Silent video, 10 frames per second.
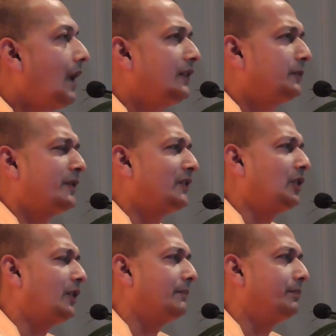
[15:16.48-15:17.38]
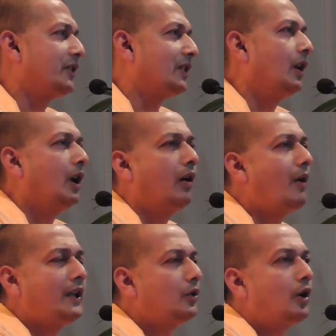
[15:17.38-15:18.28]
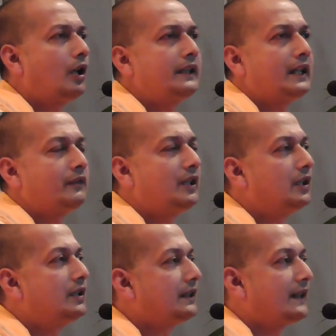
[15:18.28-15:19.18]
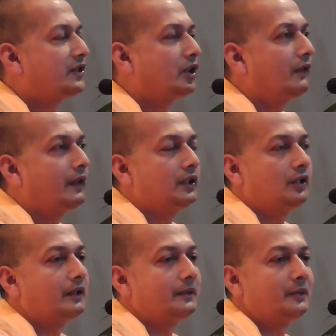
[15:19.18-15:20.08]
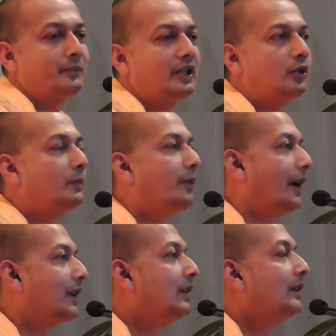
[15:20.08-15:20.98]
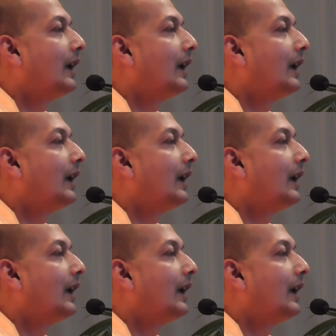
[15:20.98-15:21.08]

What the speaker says: This person got impatient. Oh, I know all that. We learned it as children, it will be a good boy.